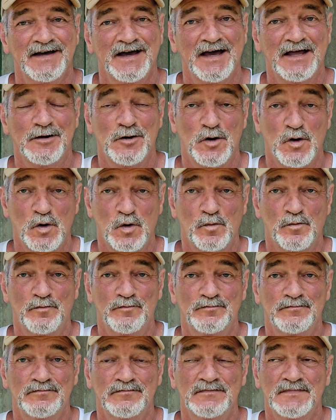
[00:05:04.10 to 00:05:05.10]
at
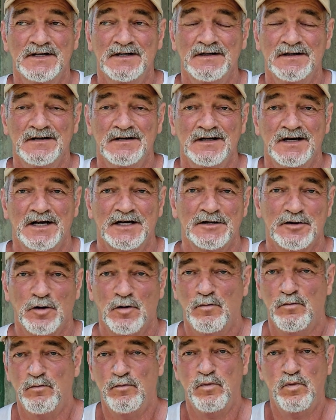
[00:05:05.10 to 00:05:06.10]
home and
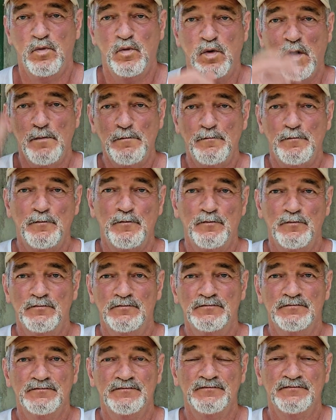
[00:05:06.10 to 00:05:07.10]
go whoop
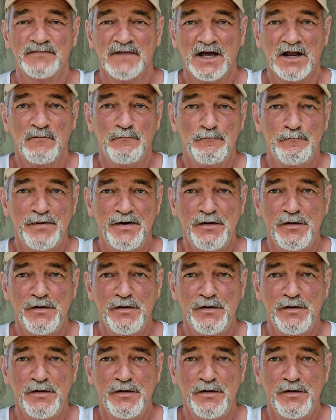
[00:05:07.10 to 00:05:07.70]
and